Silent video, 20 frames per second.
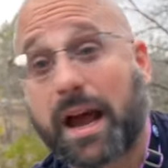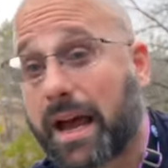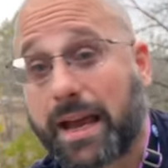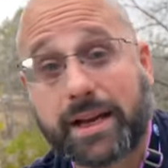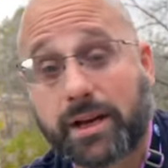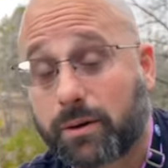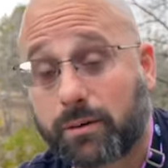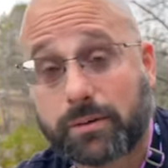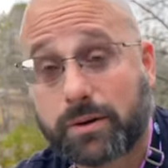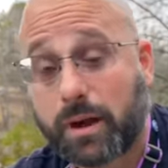
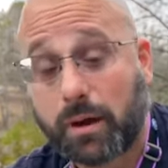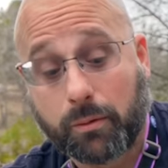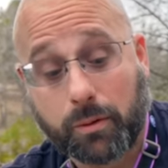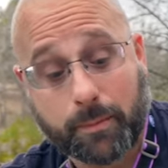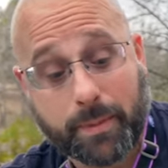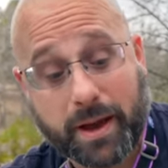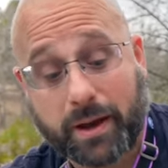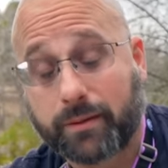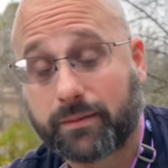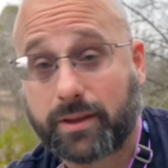I don't know
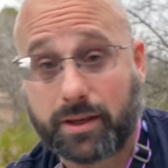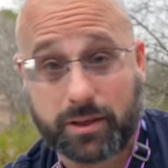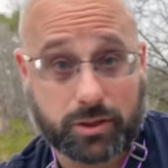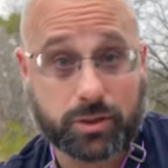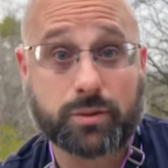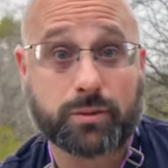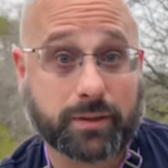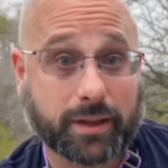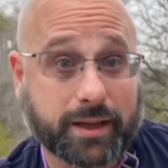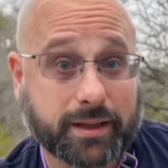about that
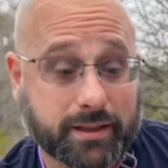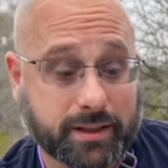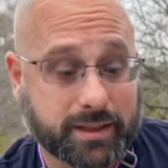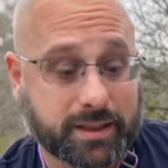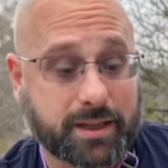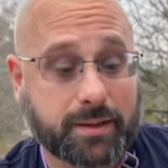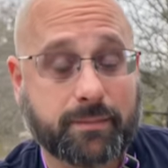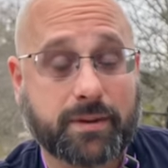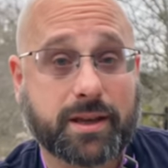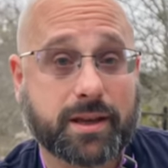you'd like to
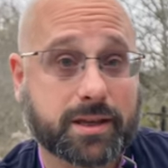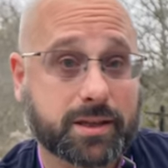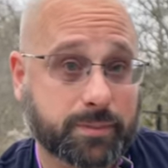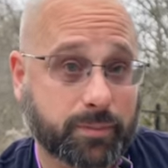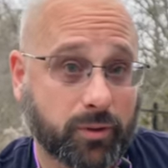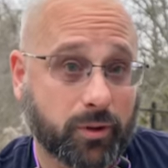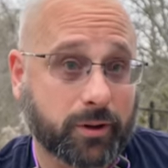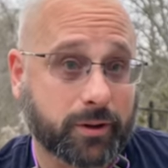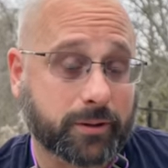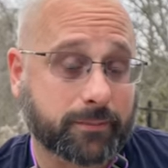see me
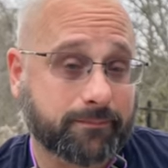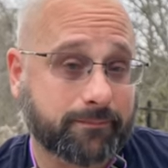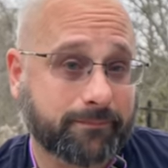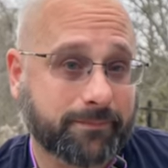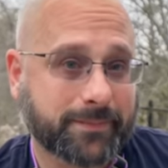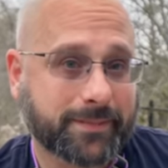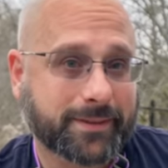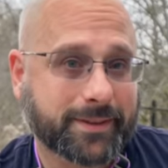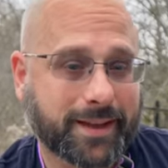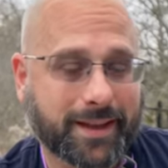explore?
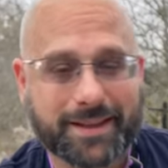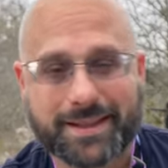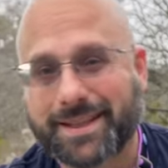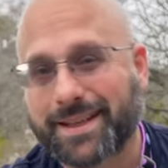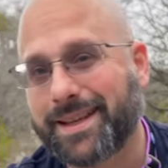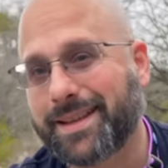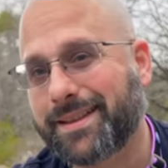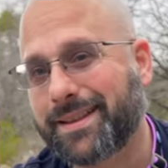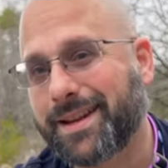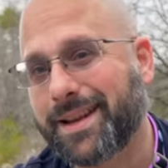I'll
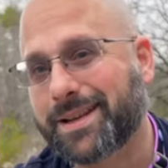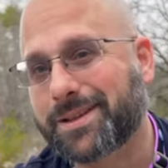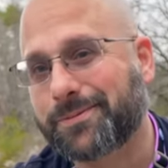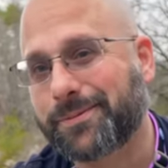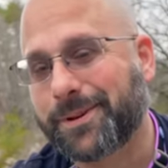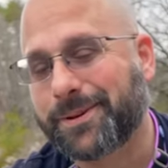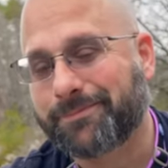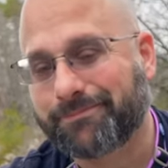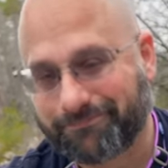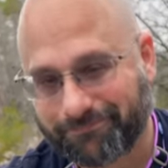see you in the next
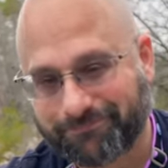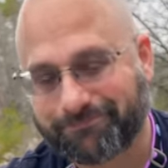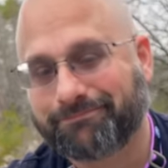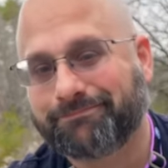one.